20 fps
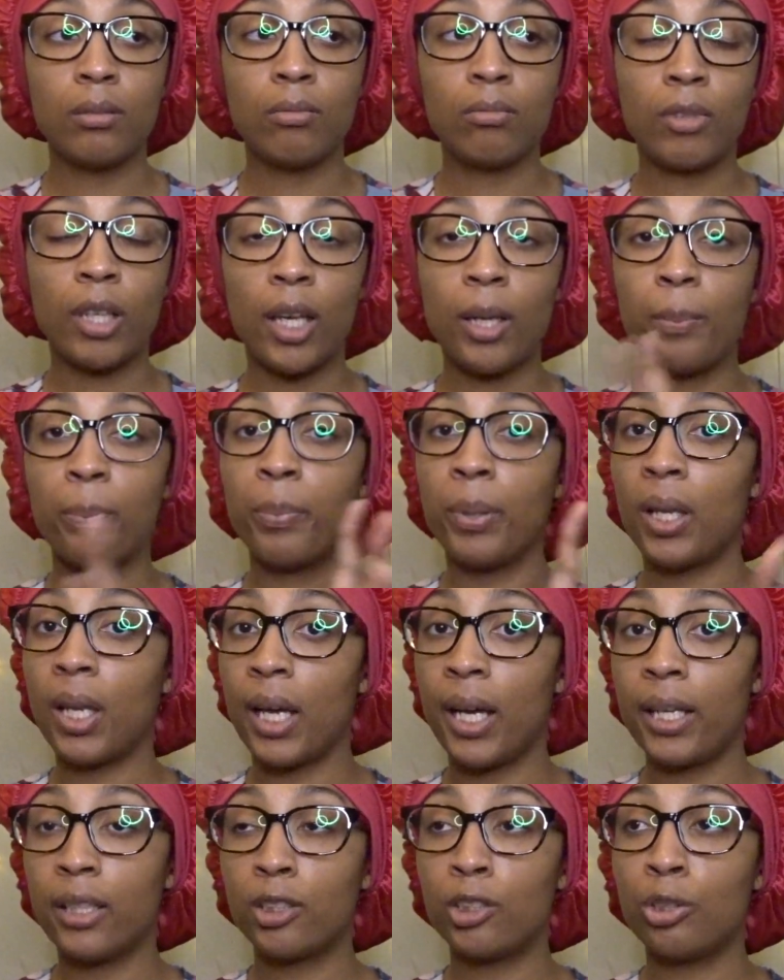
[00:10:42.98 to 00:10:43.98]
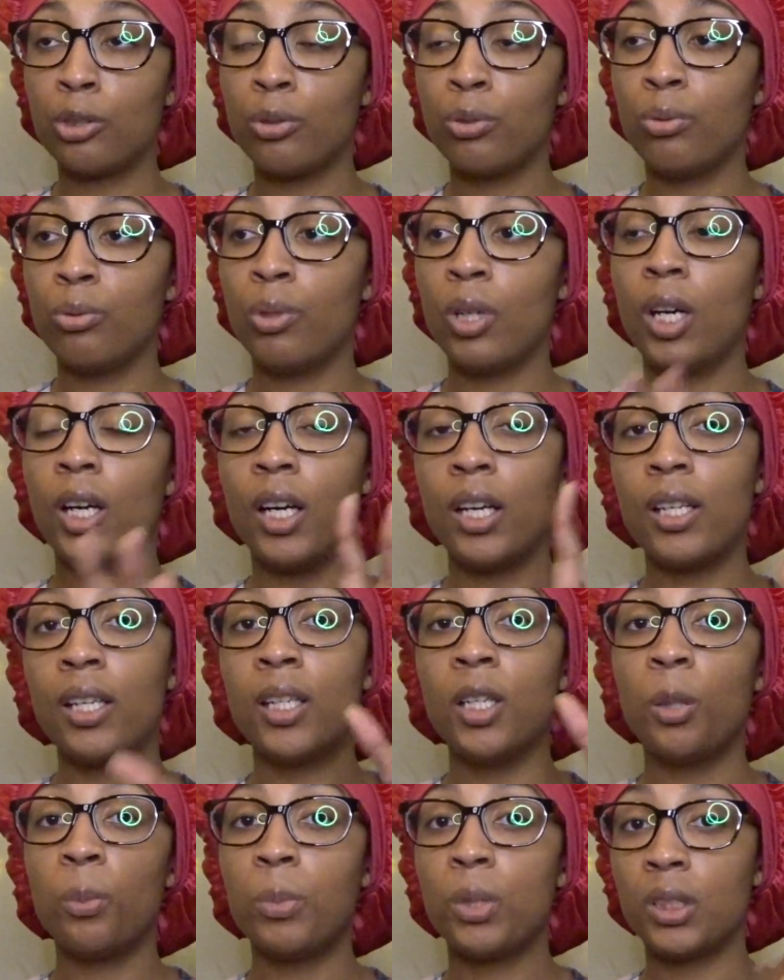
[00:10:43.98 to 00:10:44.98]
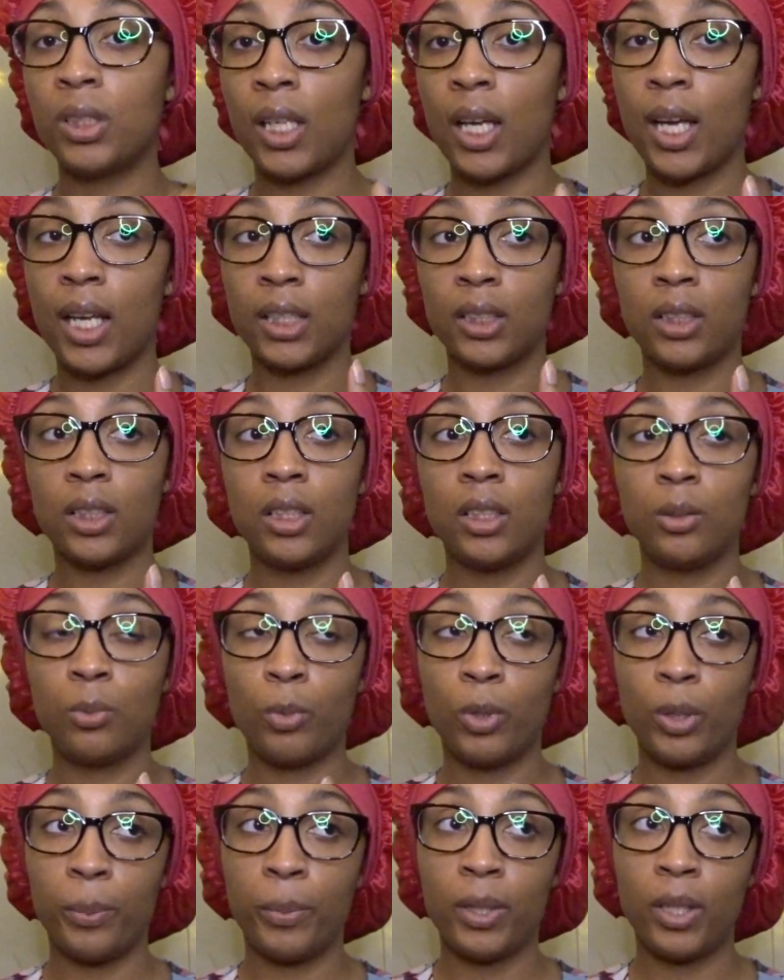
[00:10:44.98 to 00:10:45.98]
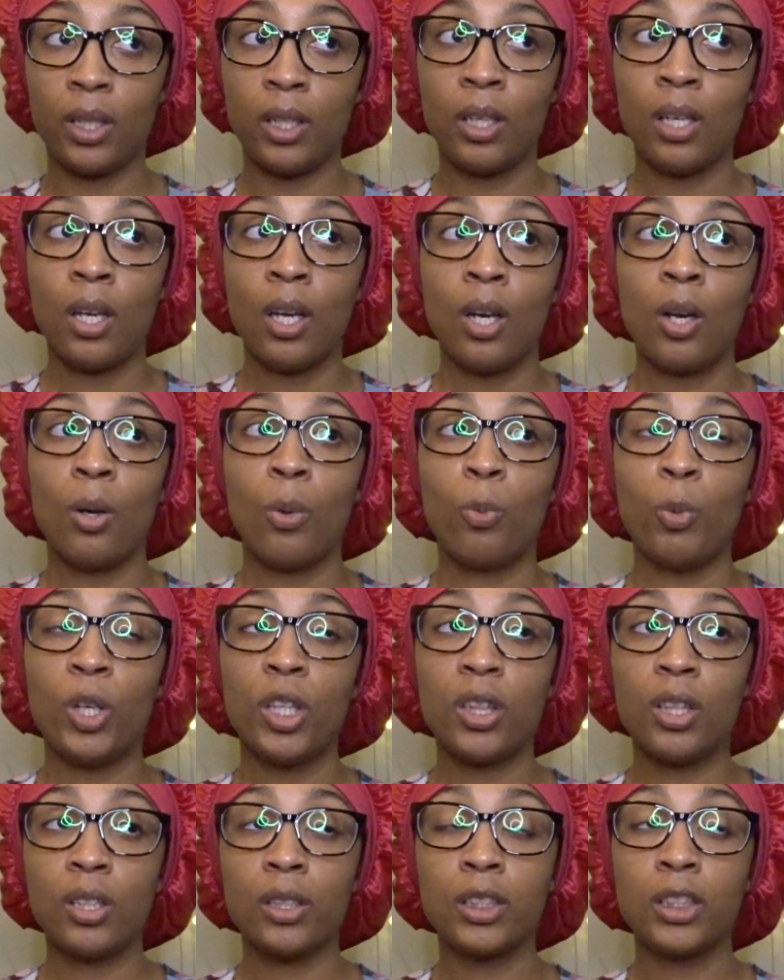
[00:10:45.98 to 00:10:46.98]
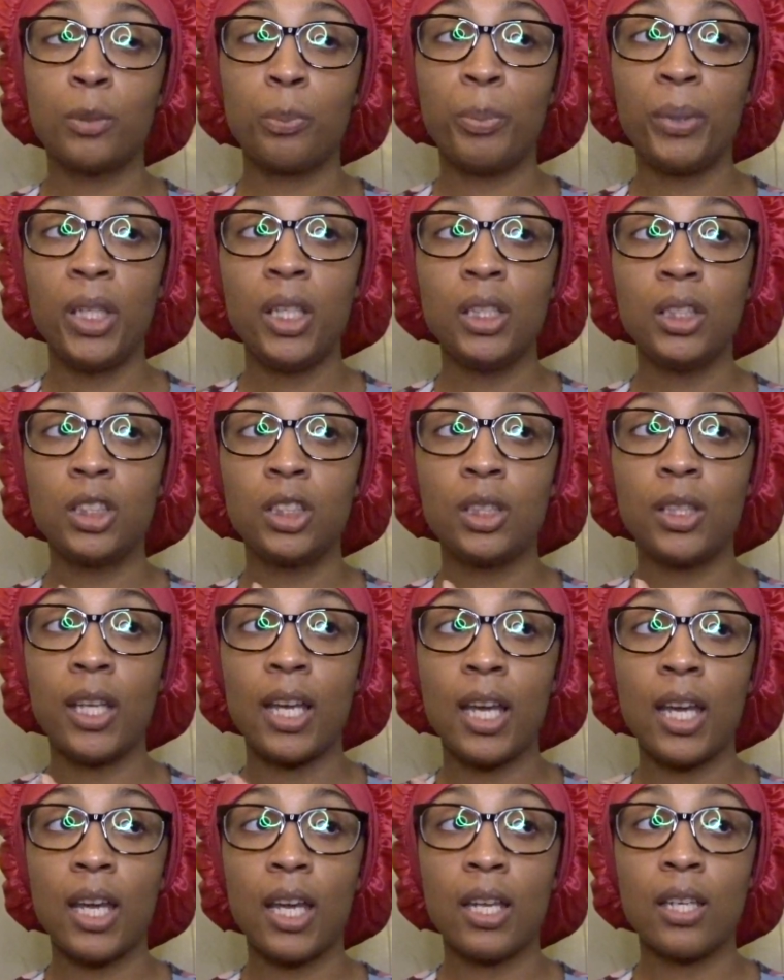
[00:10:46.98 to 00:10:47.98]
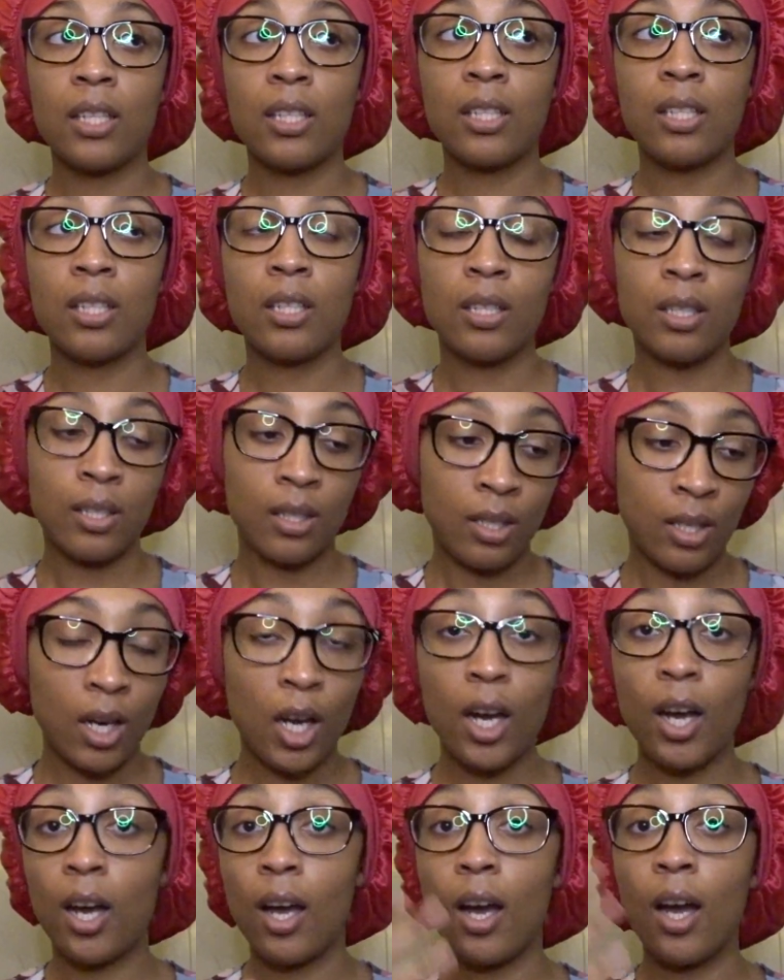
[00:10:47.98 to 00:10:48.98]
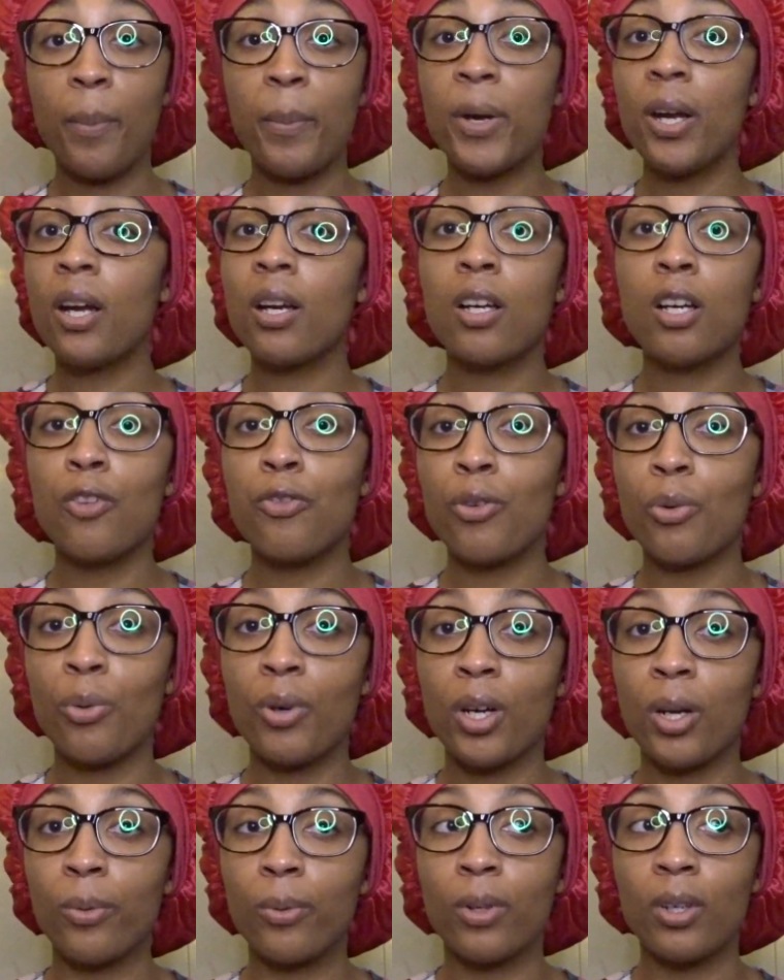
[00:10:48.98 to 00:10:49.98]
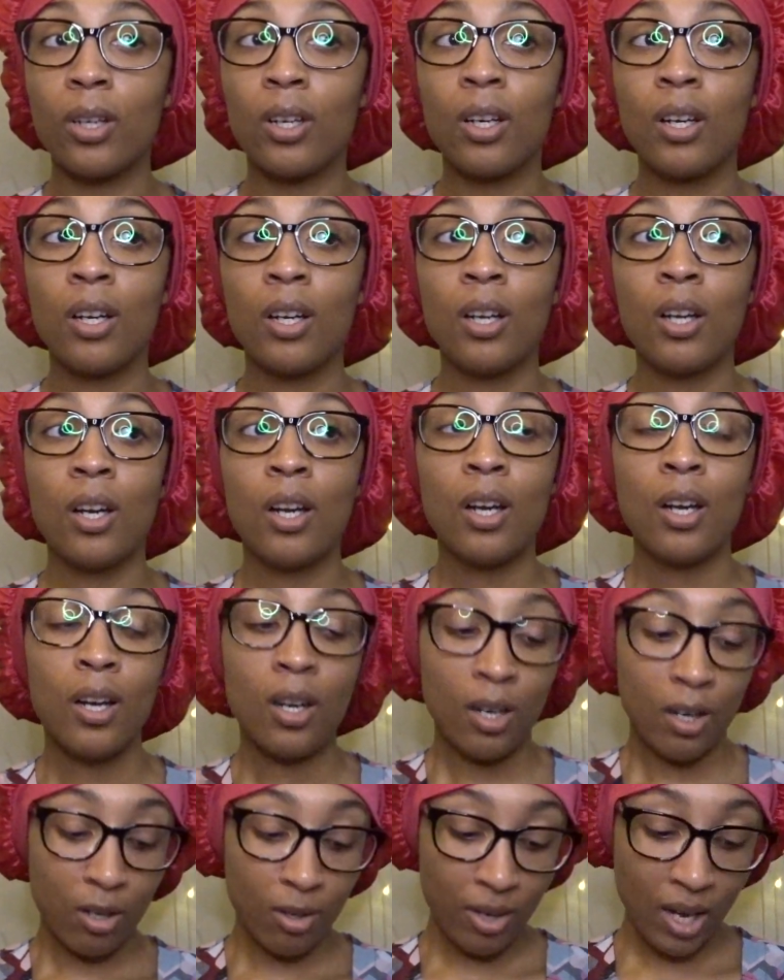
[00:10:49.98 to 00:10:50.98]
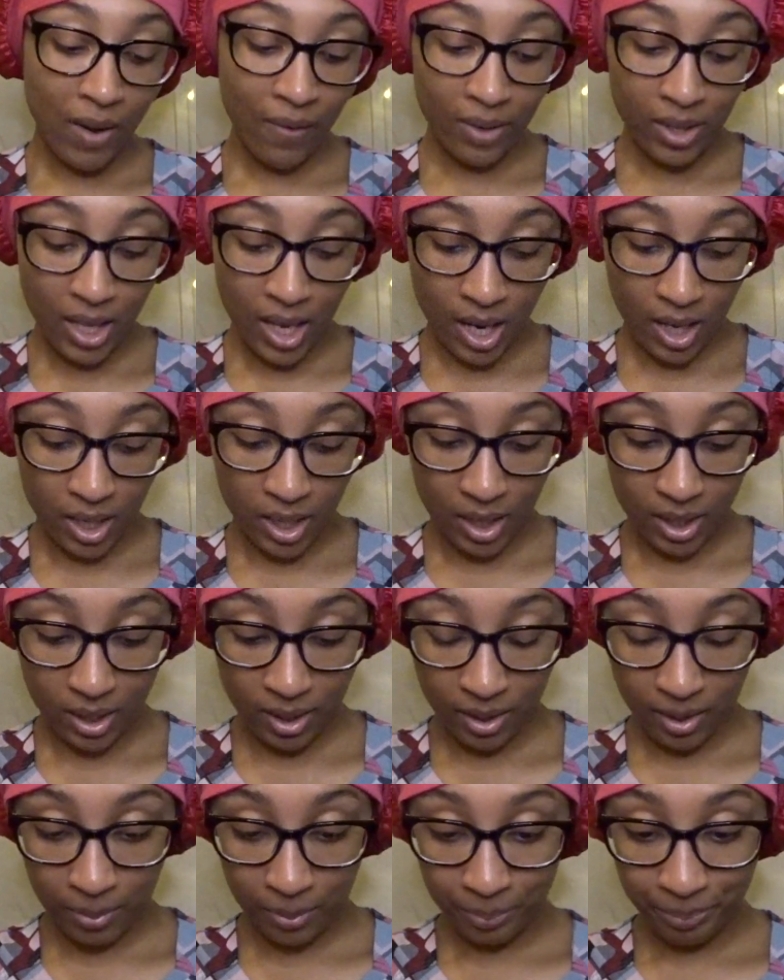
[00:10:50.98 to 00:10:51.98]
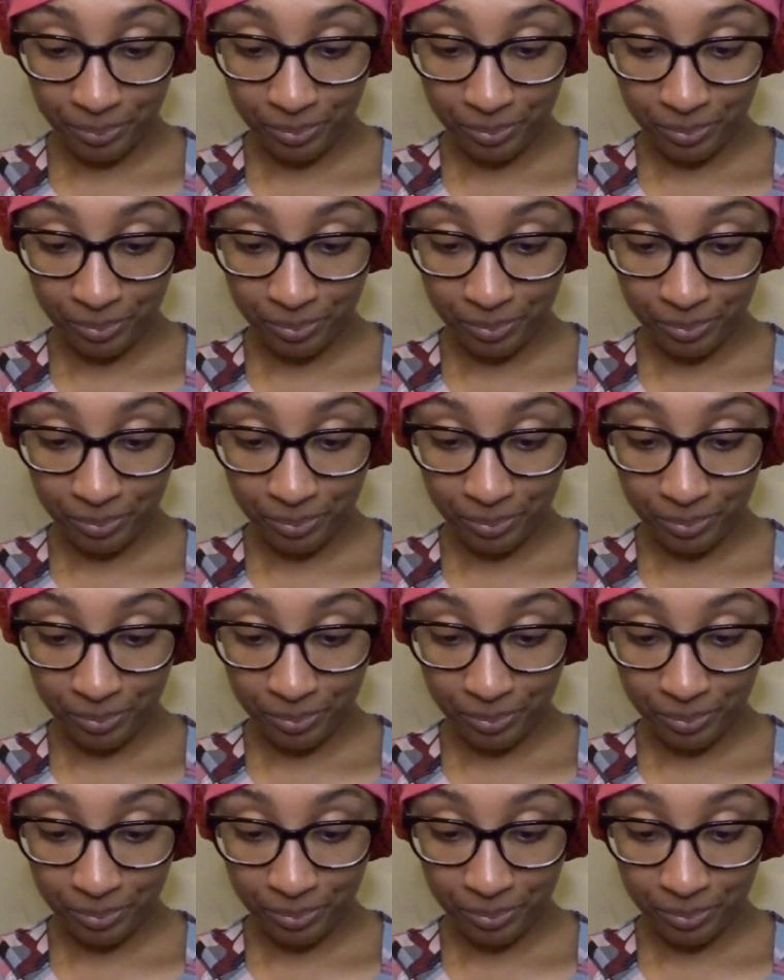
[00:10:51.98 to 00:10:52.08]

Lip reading: they plot to unhypnotize these women with the speech that America Ferrera, whoever that is,